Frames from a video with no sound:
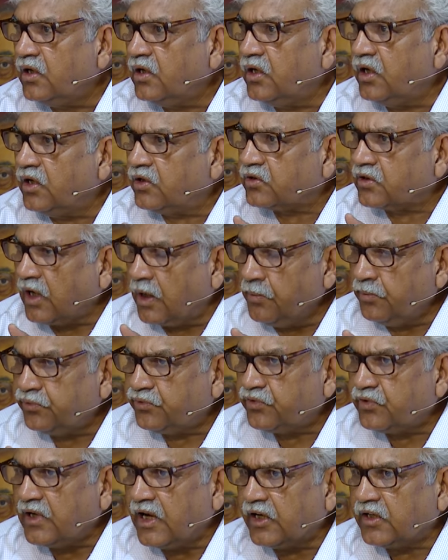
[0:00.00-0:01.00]
it comes
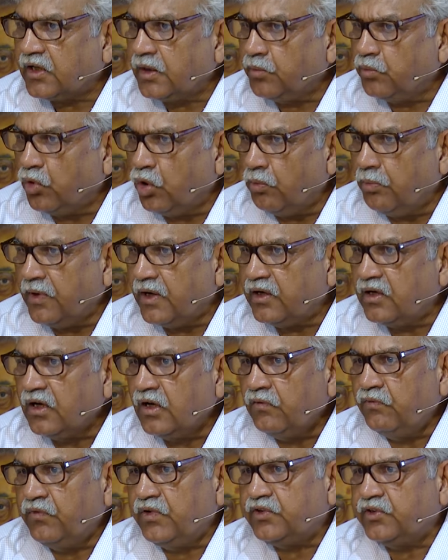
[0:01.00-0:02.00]
at a moment
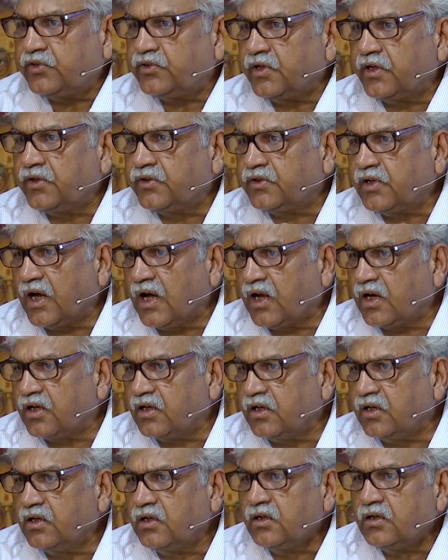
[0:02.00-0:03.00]
which is
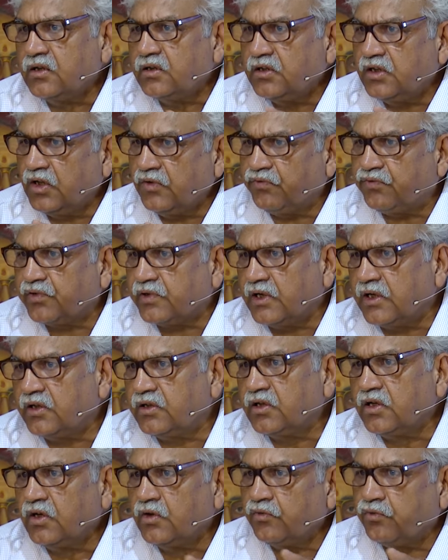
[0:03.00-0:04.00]
entirely different
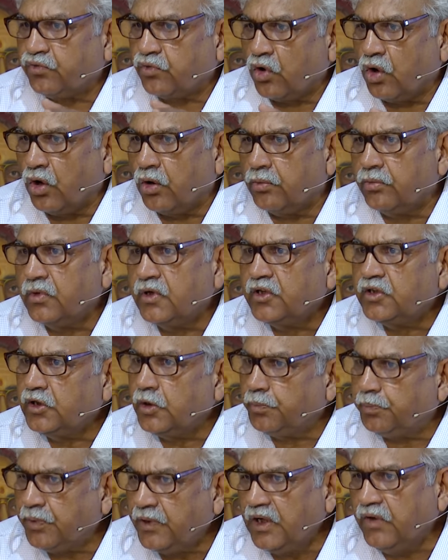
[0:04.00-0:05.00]
from the
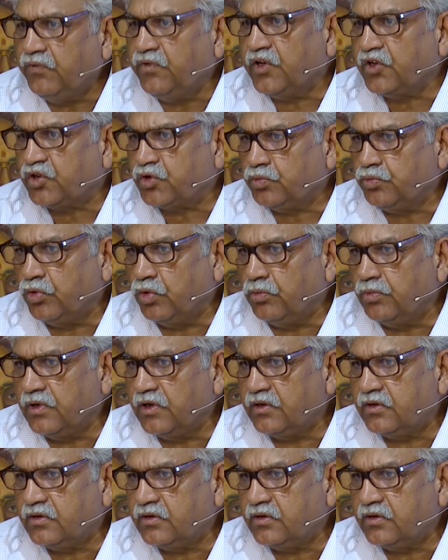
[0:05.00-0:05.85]
previous moment.